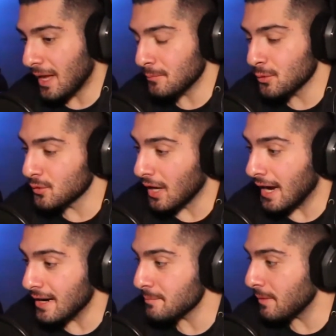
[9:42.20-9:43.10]
I'm too
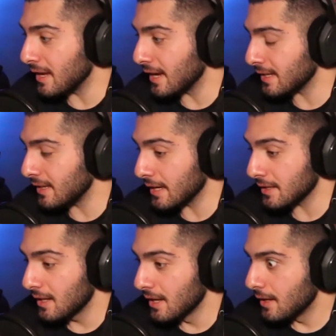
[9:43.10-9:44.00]
tired, man. I like,
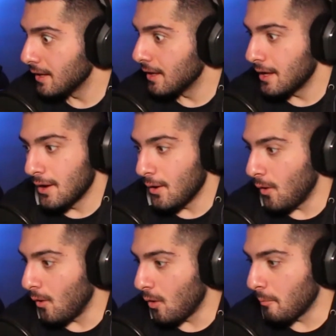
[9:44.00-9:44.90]

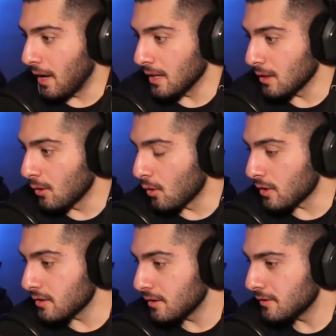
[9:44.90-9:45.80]
oh my
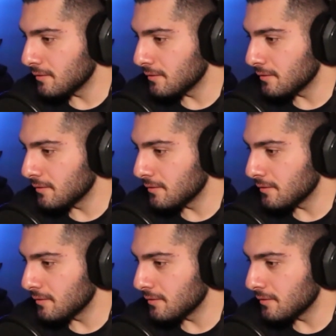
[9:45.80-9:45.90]
lord.